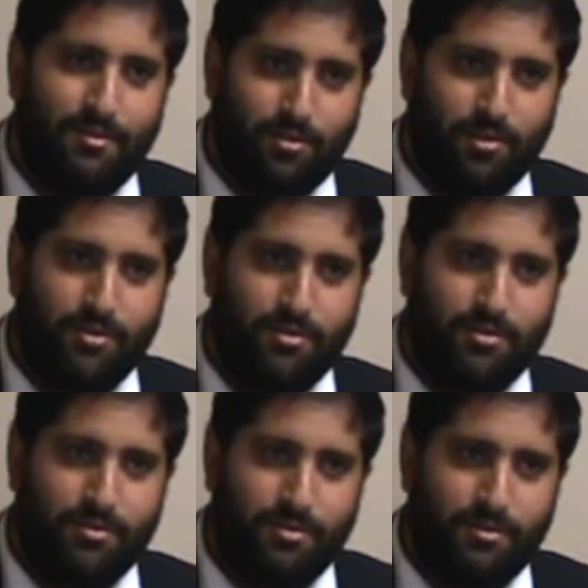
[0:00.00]
Of course.
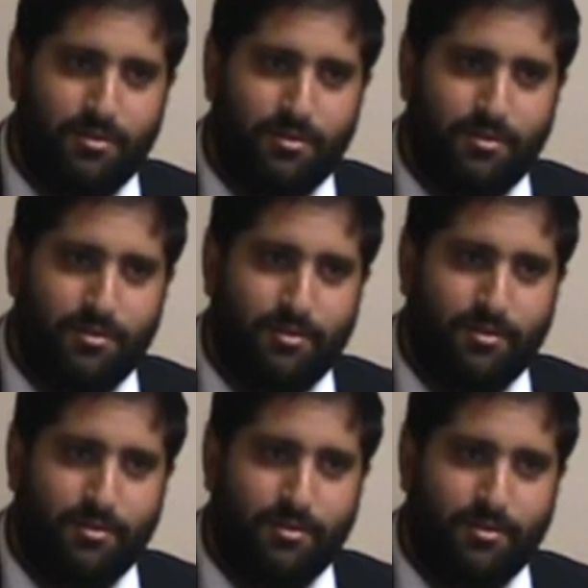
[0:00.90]
You would,
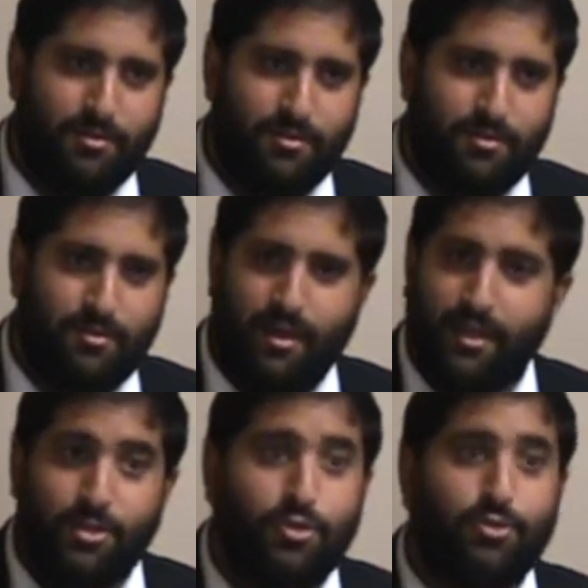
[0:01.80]
you would have dairy after?
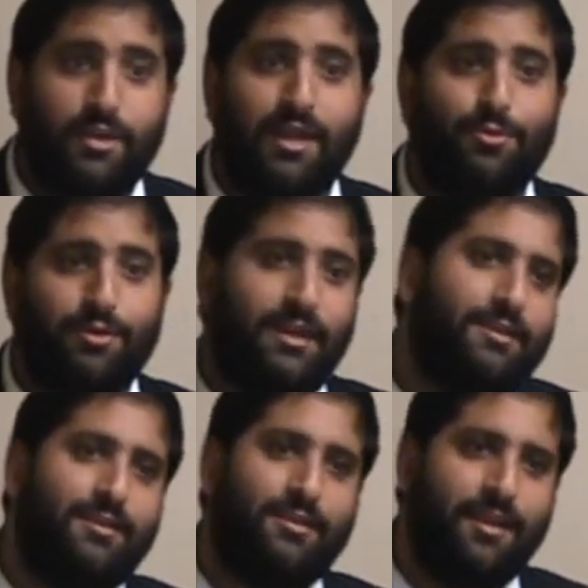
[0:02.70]
I do. Not I would. I
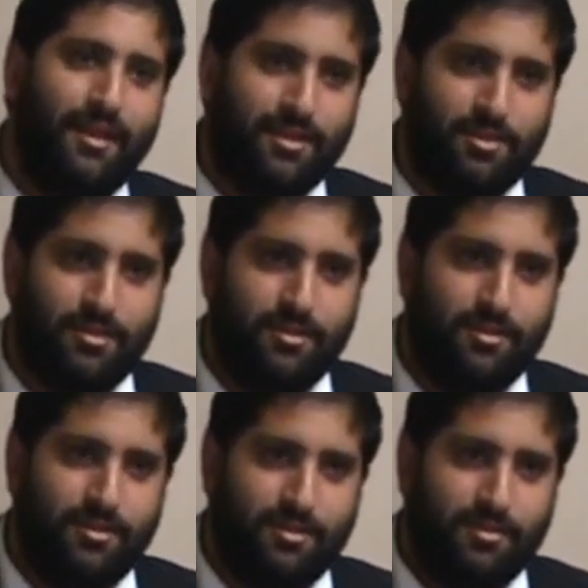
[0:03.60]
did it today, actually.
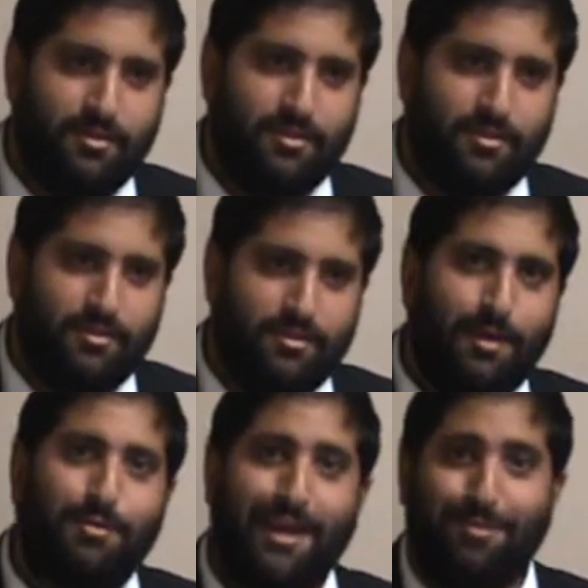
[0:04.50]
Really?
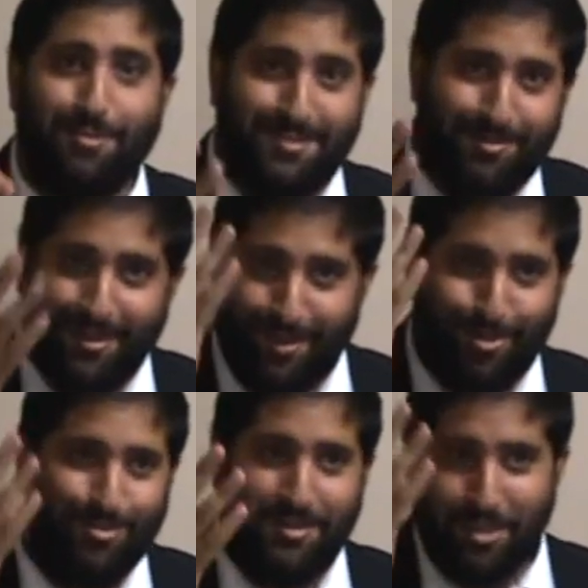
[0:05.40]
On camera. Somehow I'm going
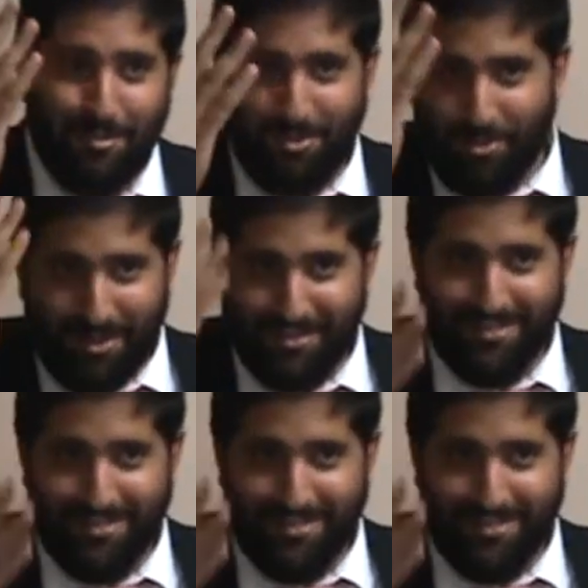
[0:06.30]
to lose my job somewhere. Cause